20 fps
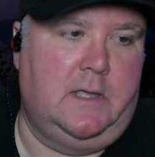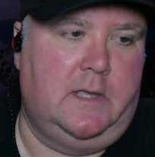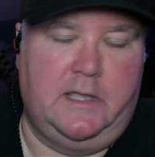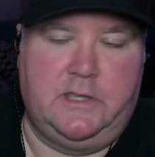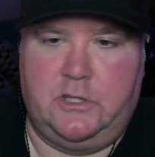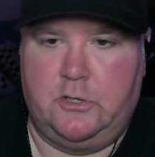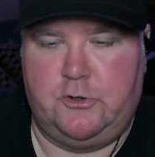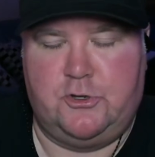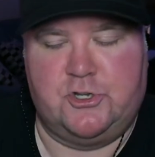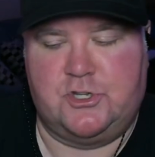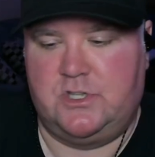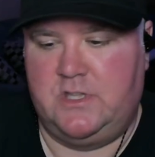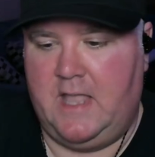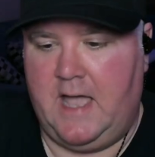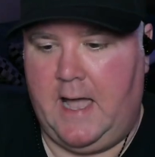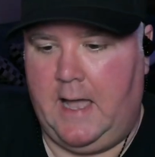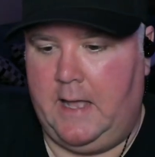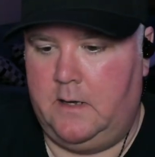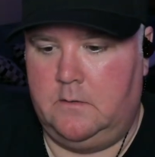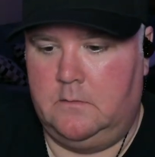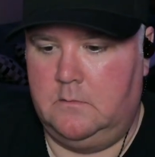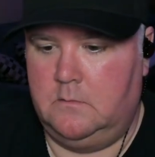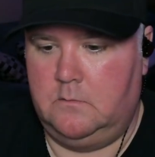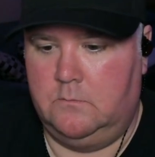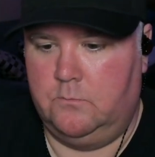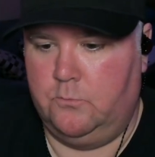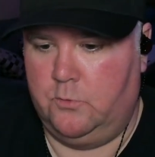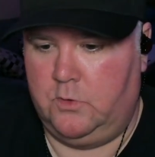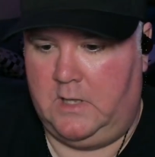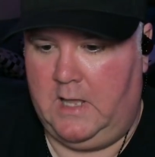Like, they're just not
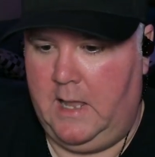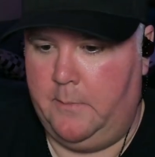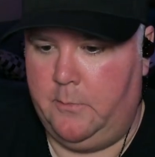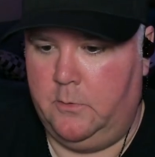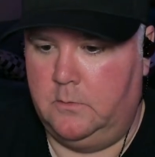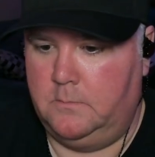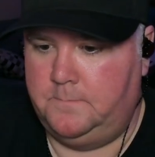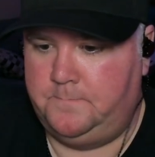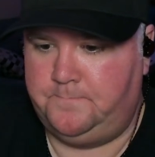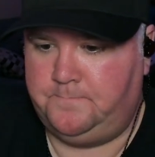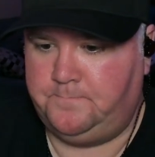reliable.